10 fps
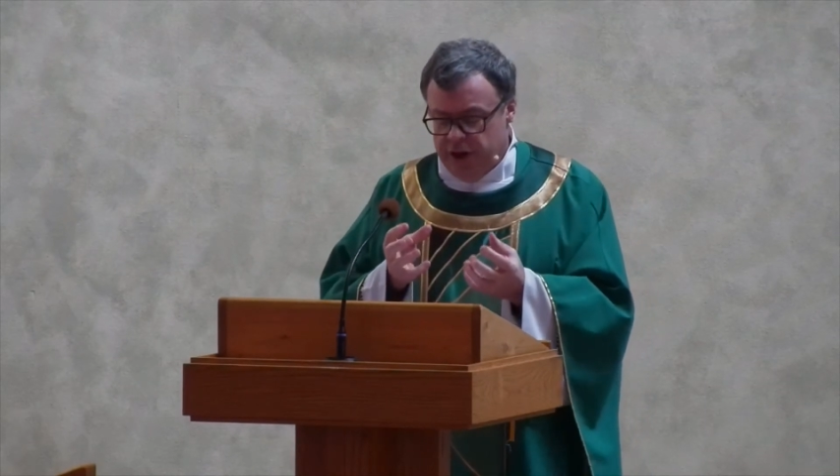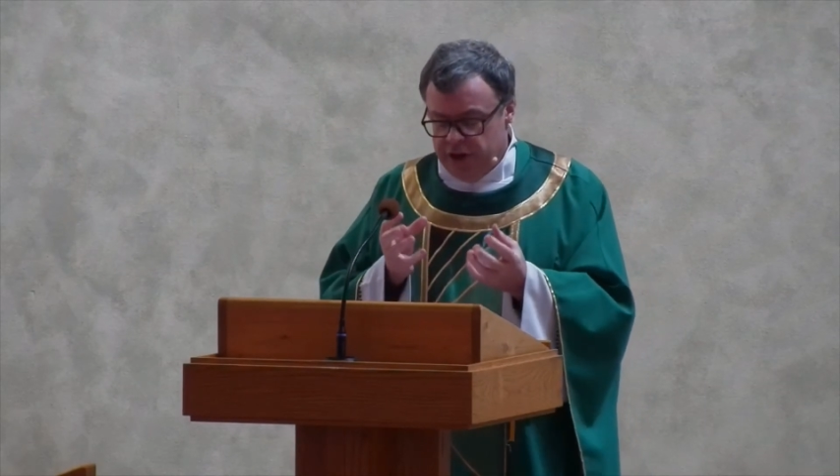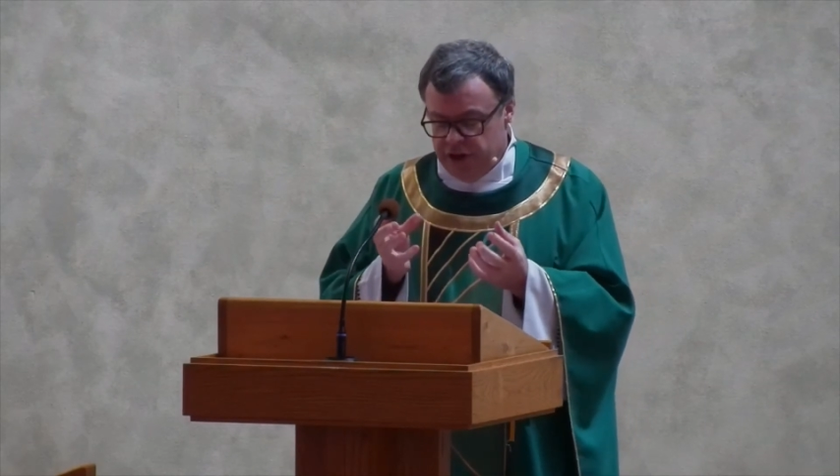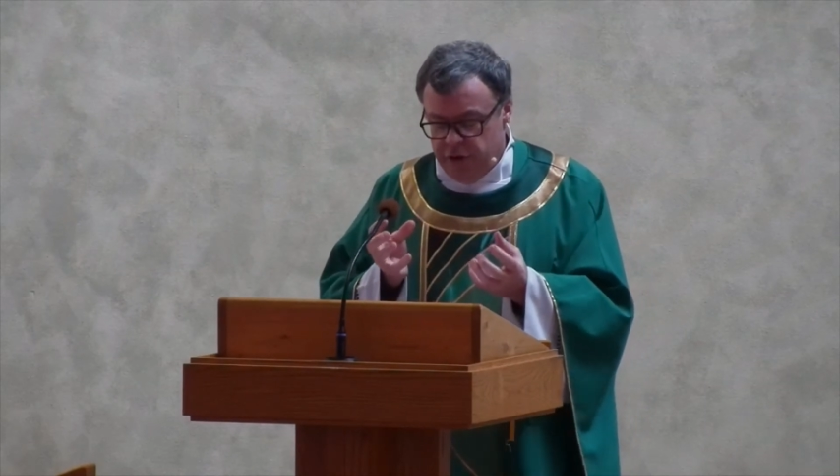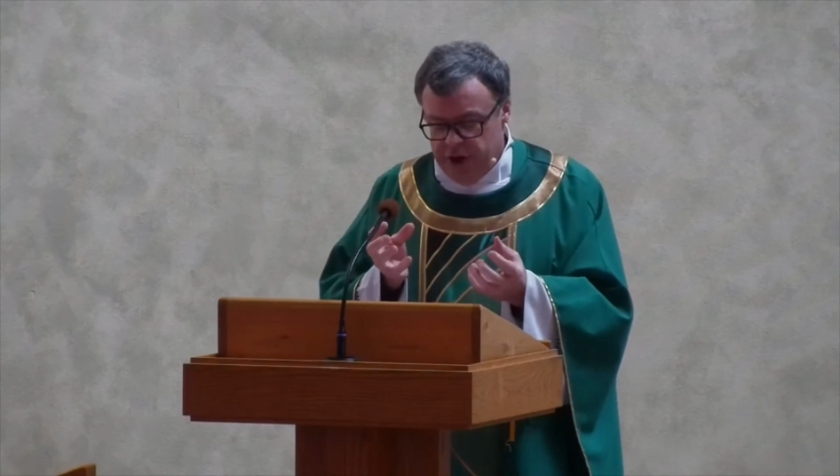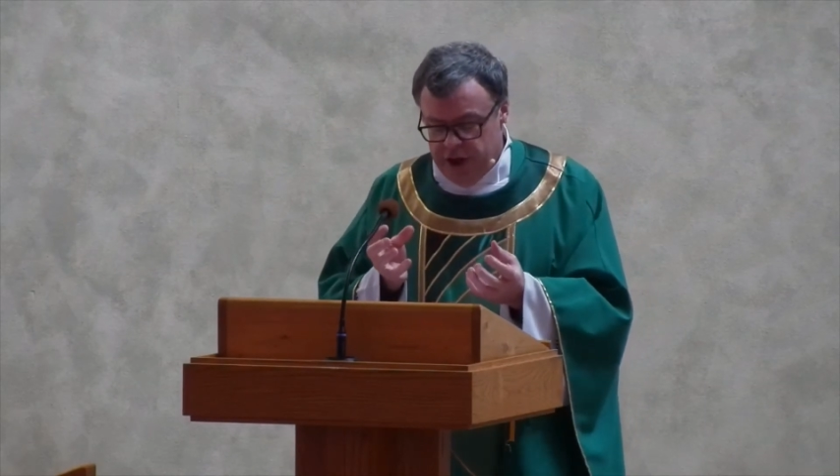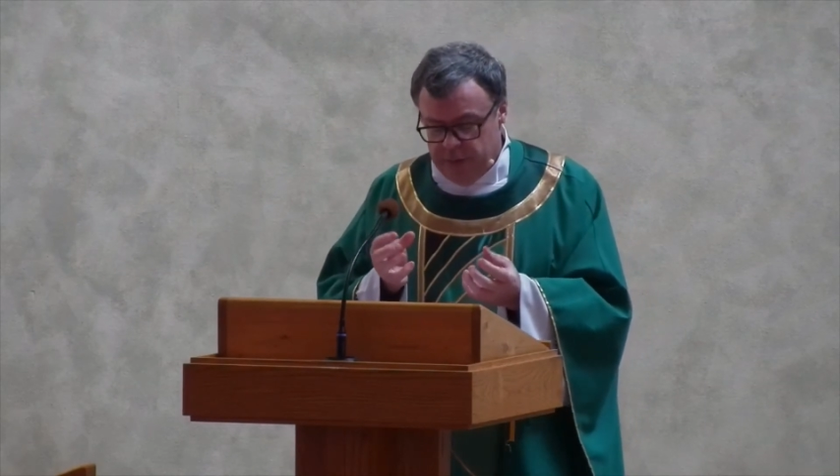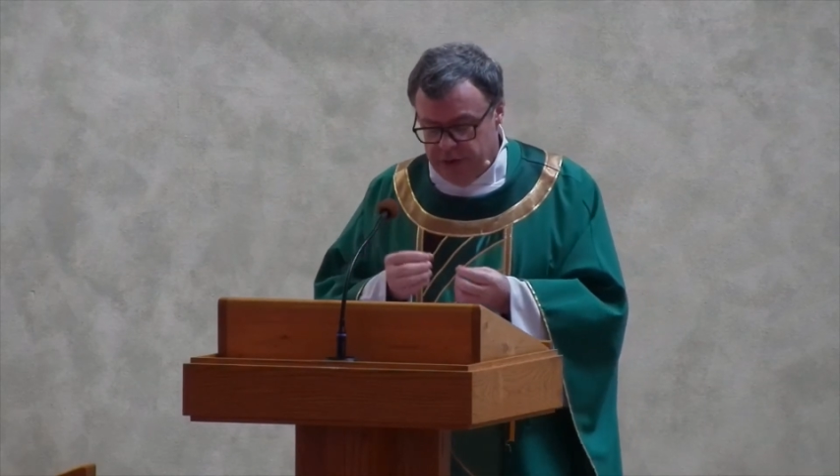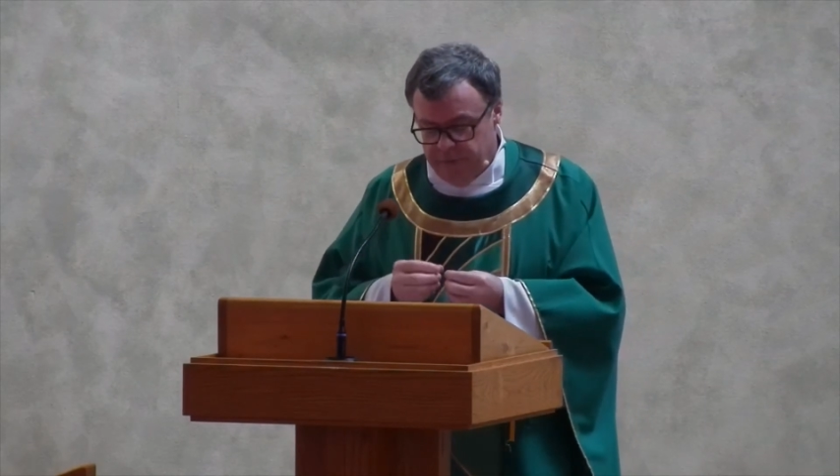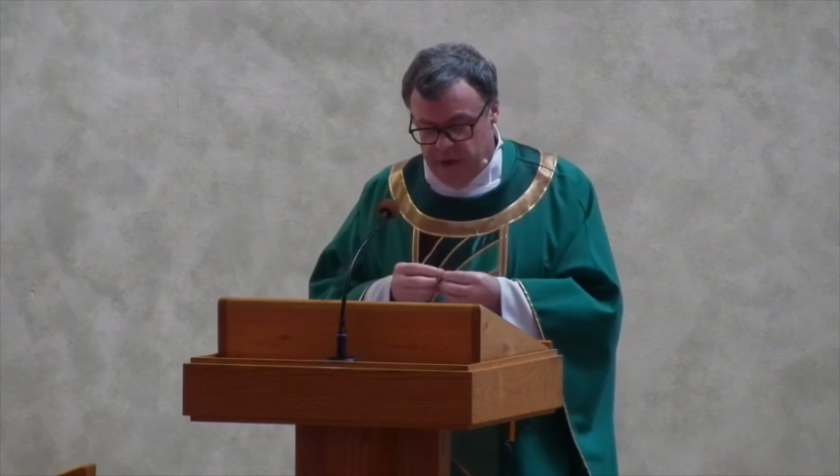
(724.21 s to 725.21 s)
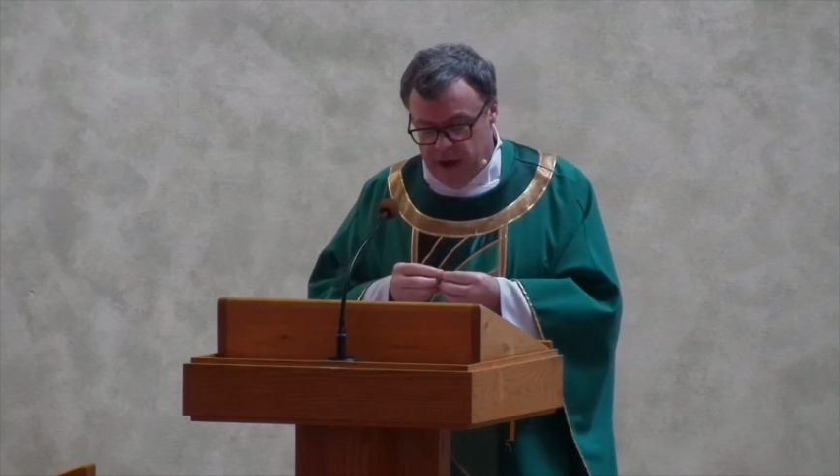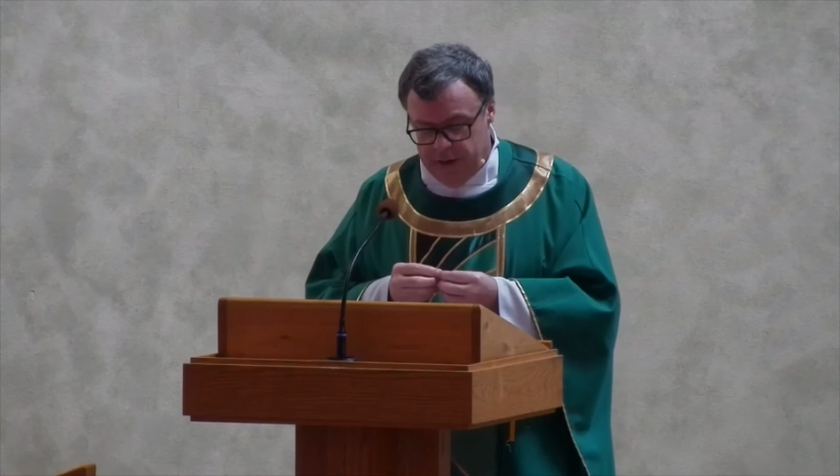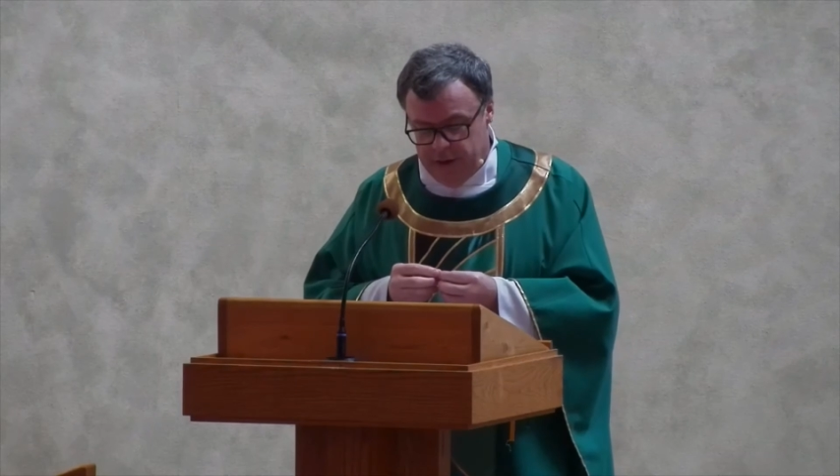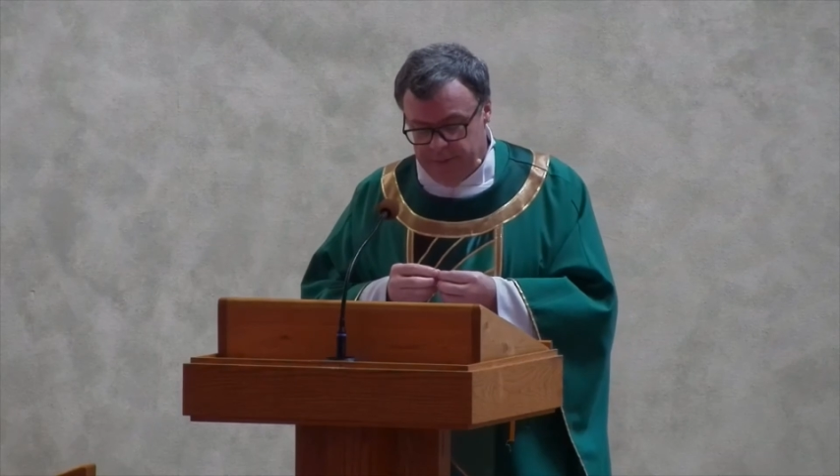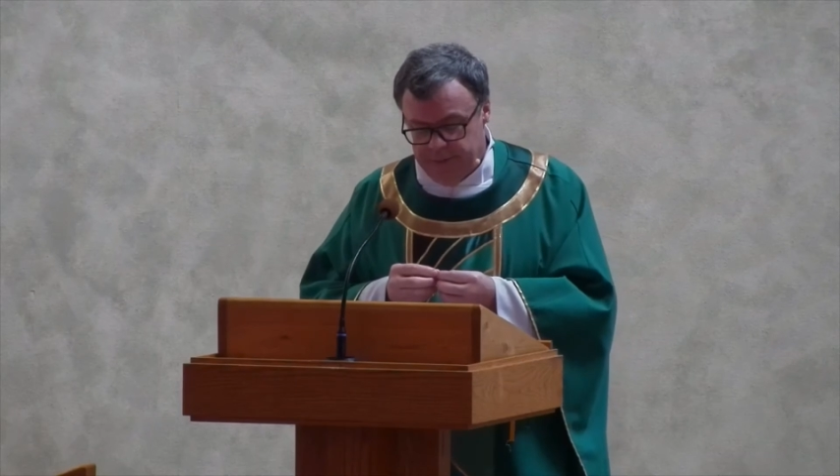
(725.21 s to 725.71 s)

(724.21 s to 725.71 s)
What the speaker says: his unity with the Father.